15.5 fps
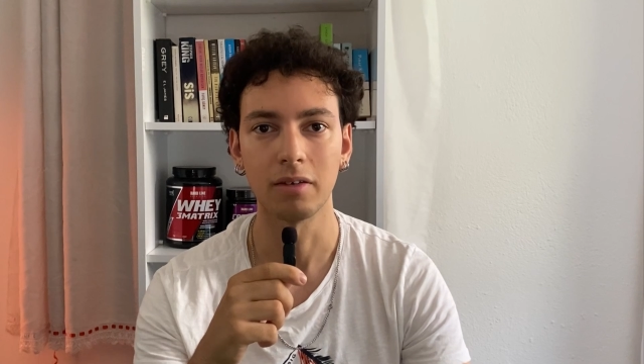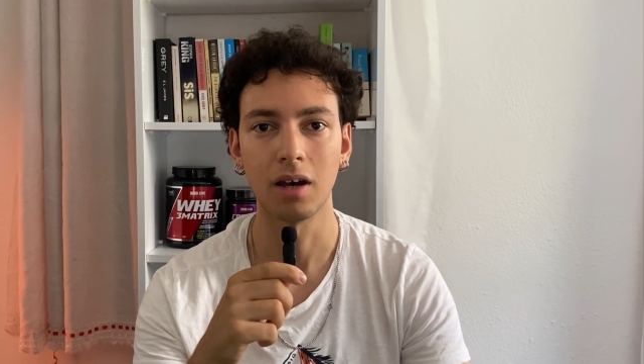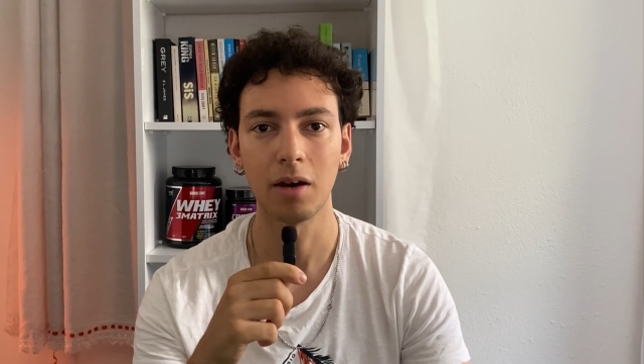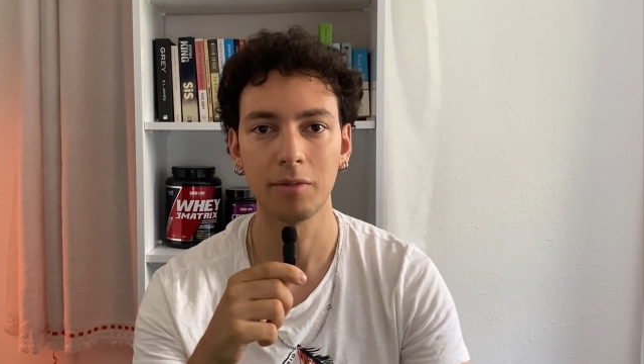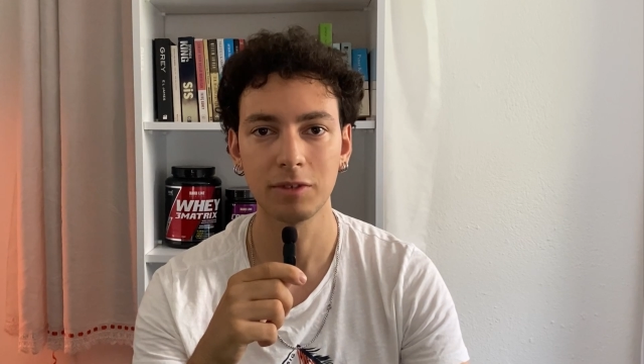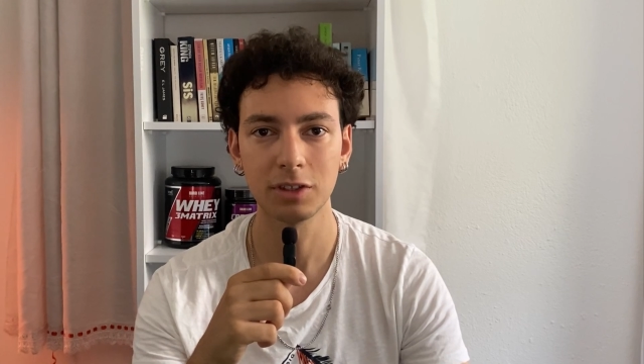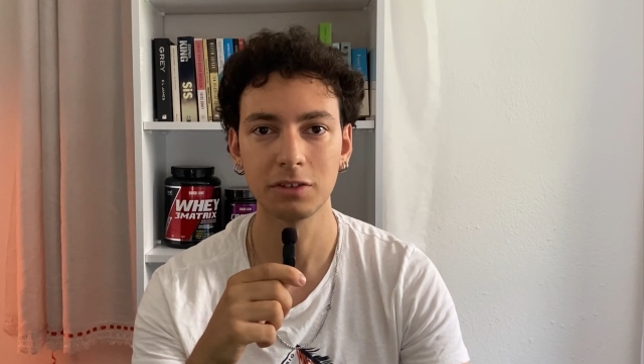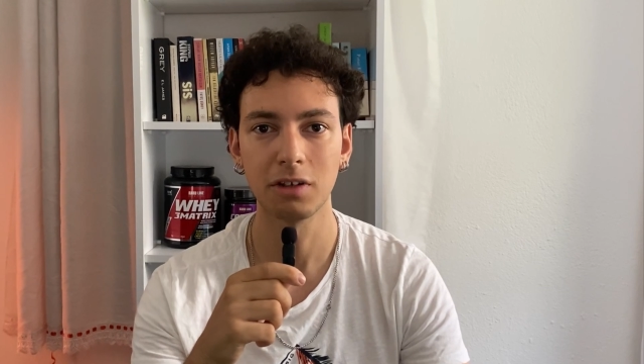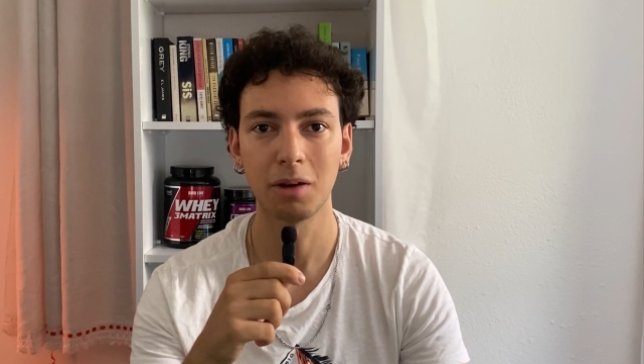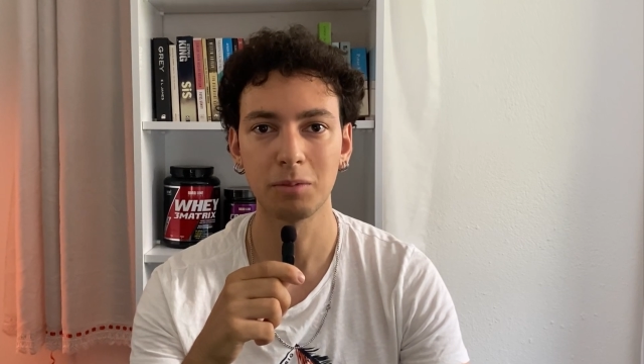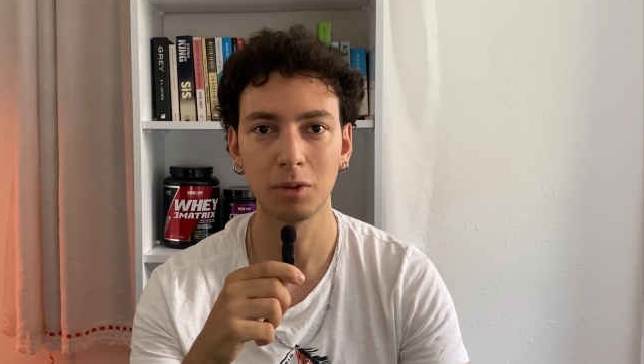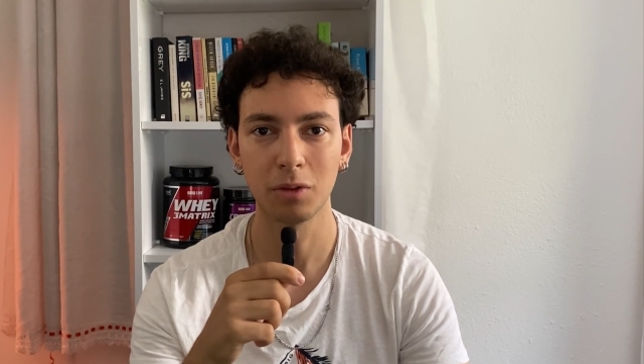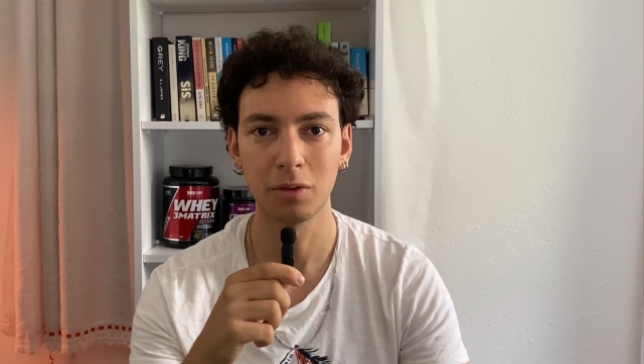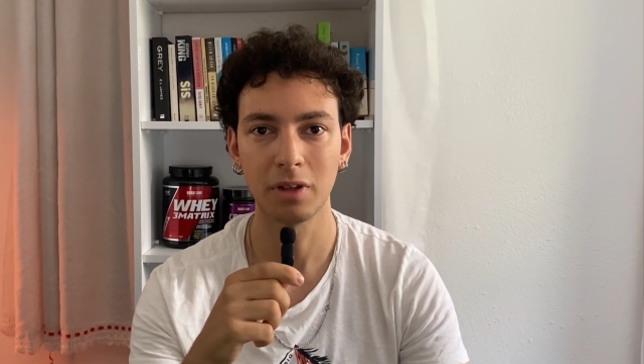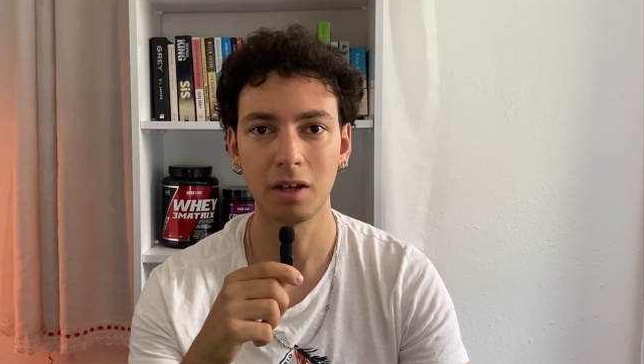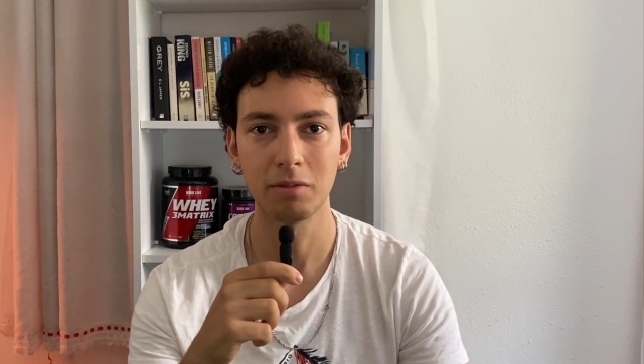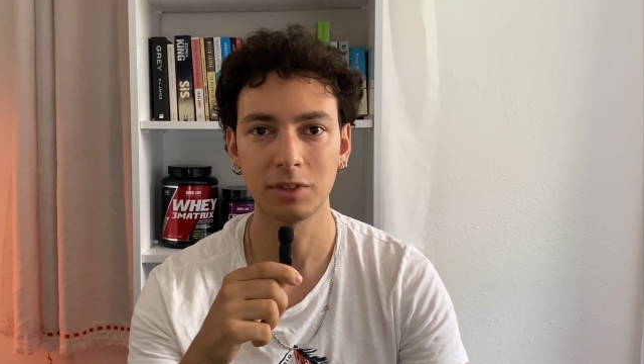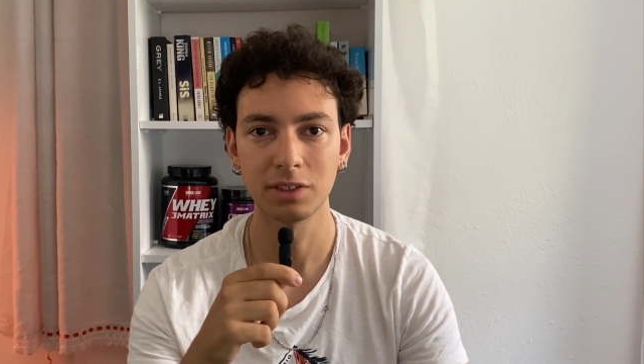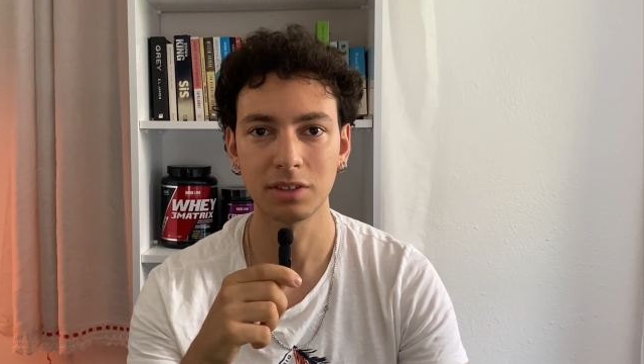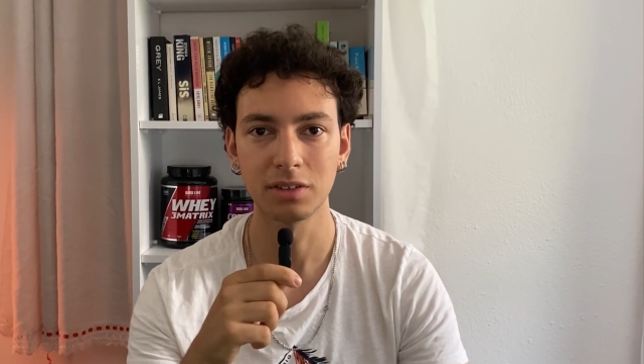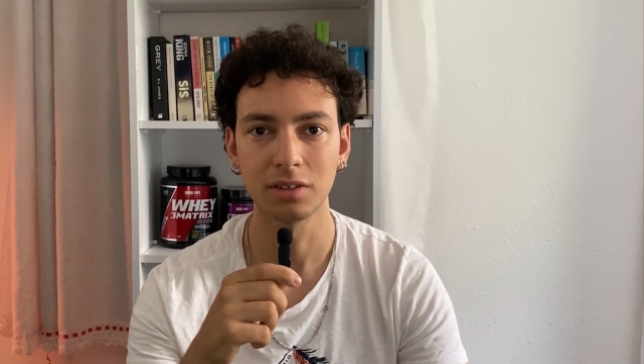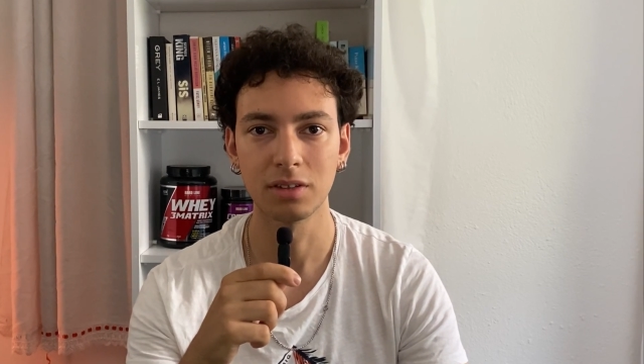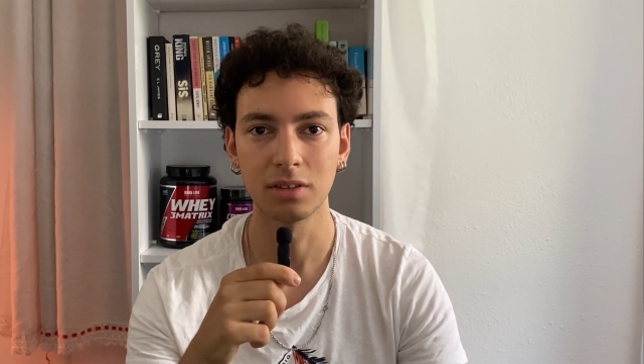after you uploaded every
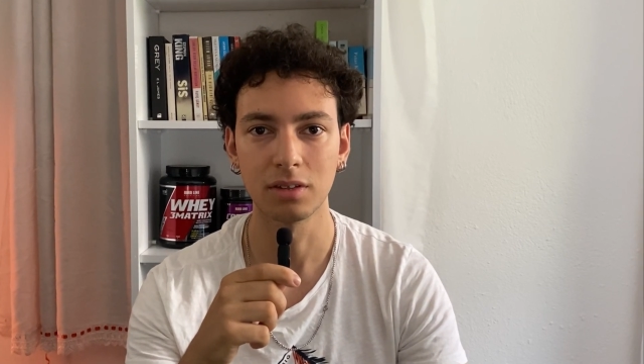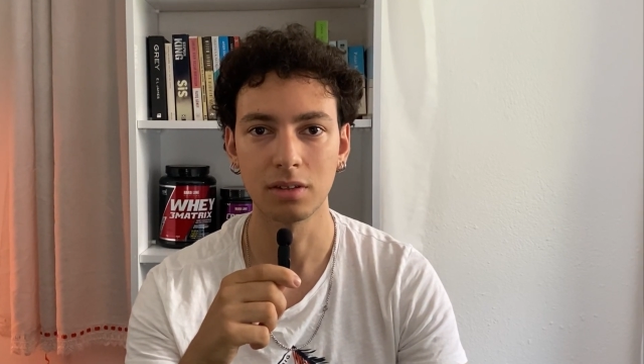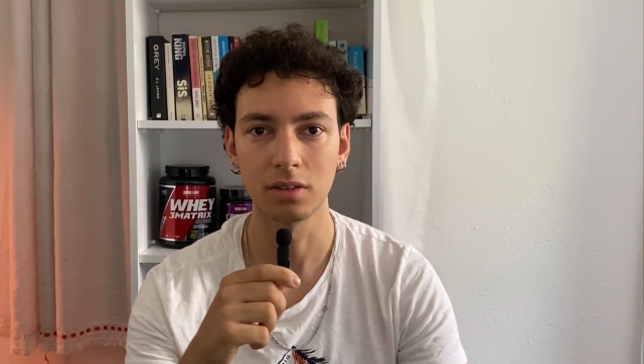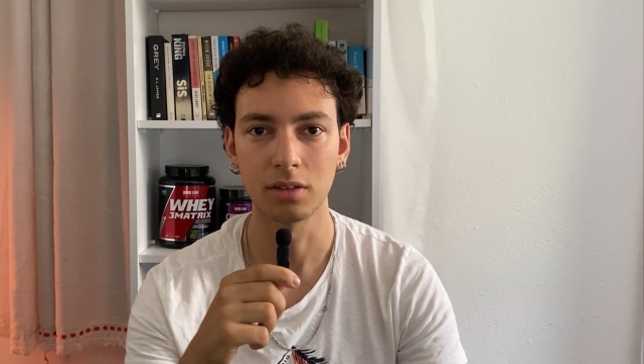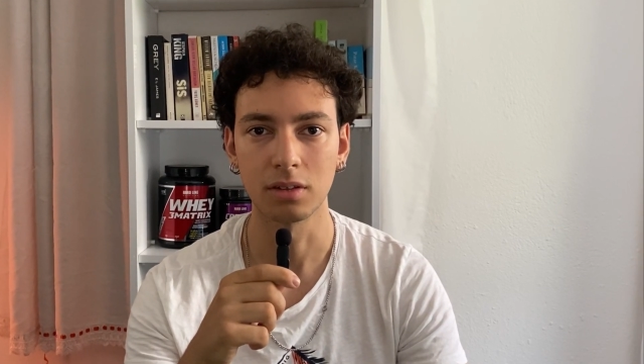single